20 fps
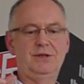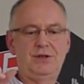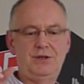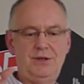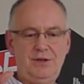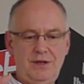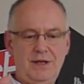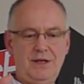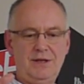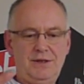
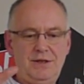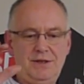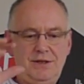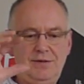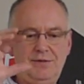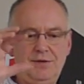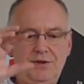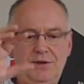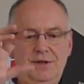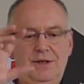studios is
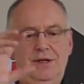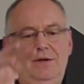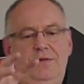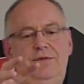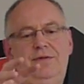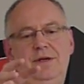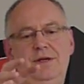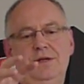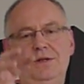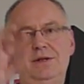you've got the near
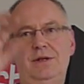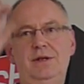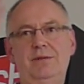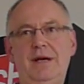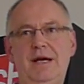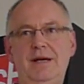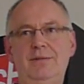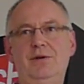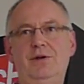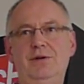fields and the
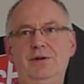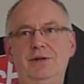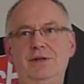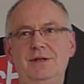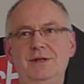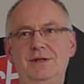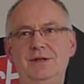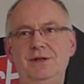main monitors,